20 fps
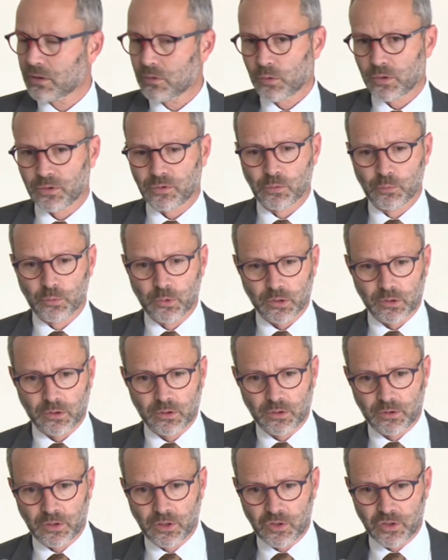We support
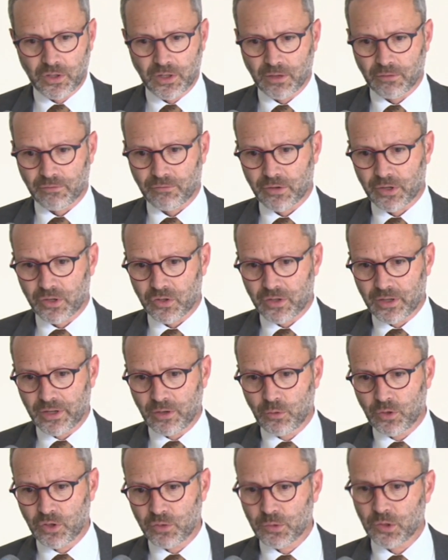the teaching of French
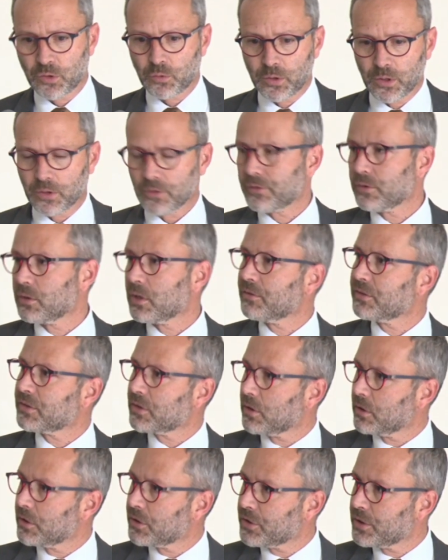language, but we also have
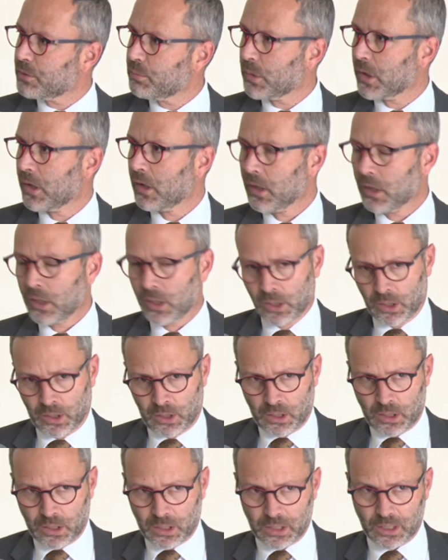scholarship.
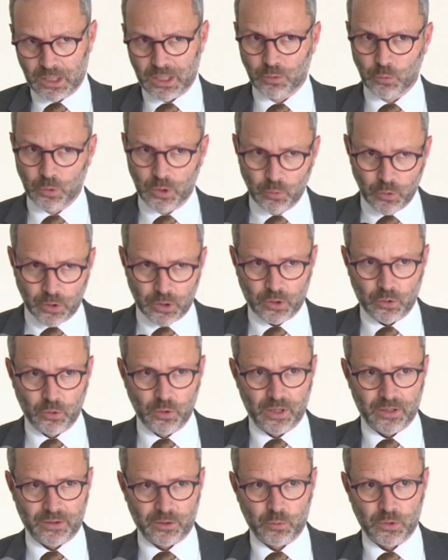And we work
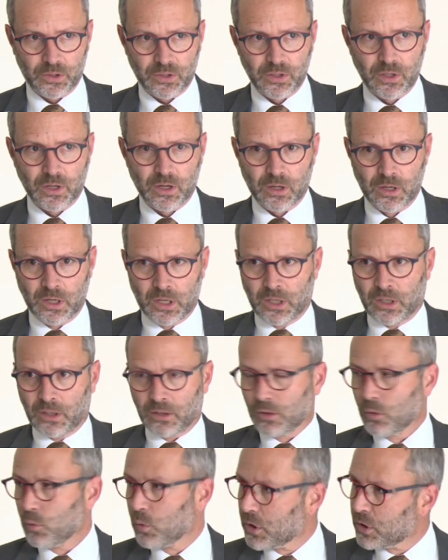together with the
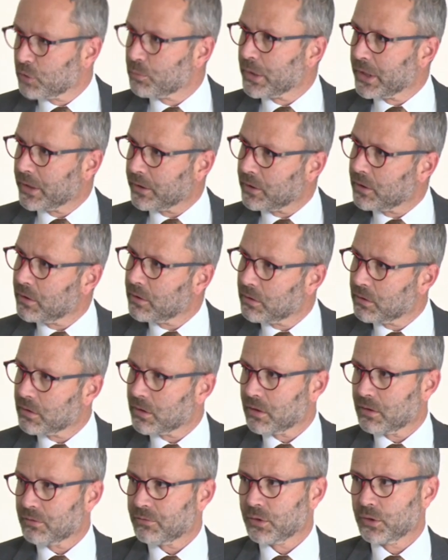World Bank
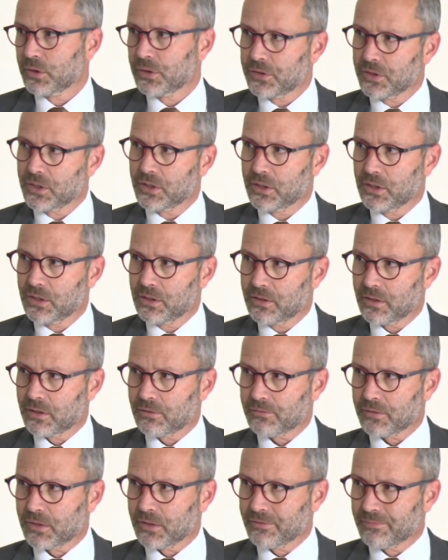for the cities
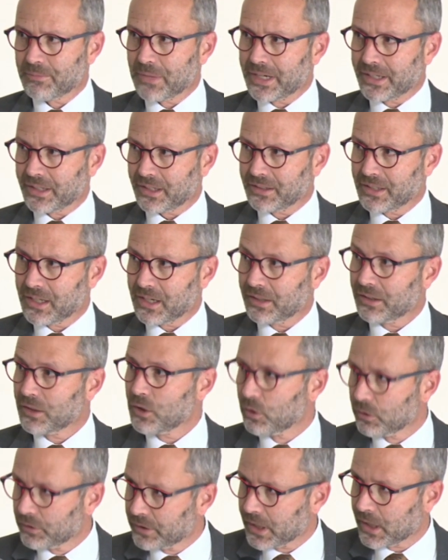of Bayardar
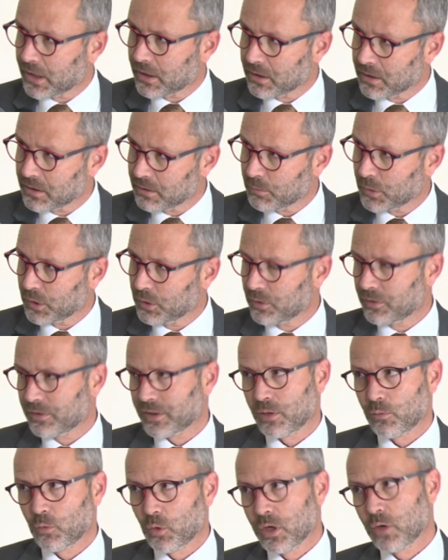and Gondar, but the
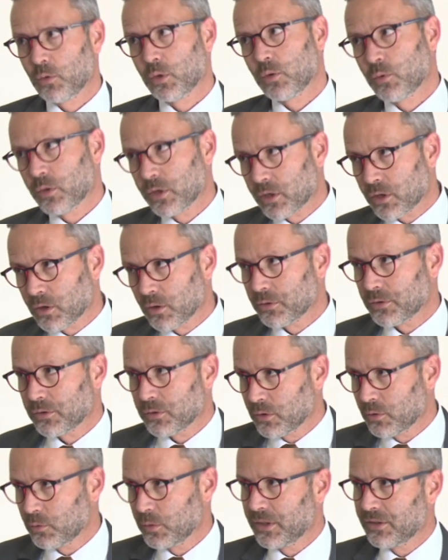same way we work
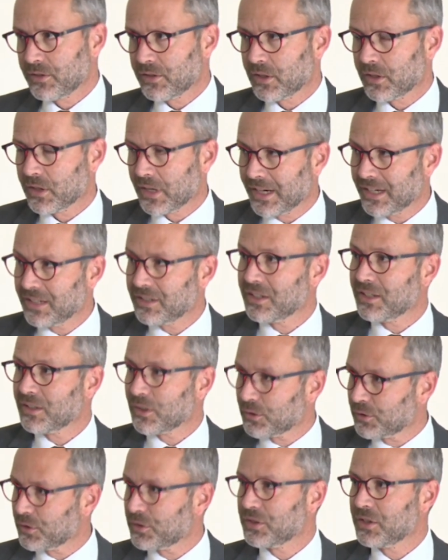also with
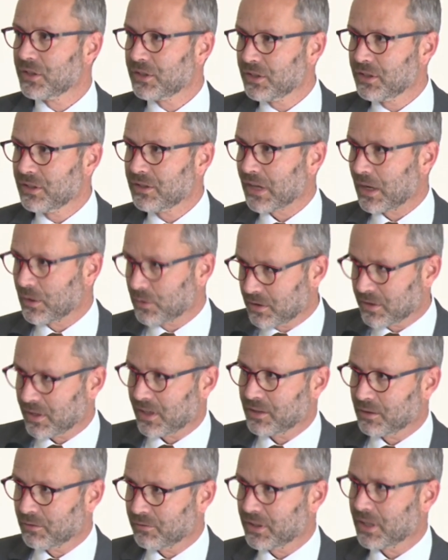18 other cities
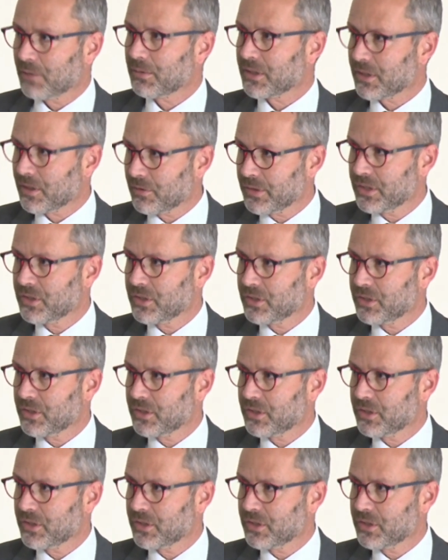outside of the Amhara region.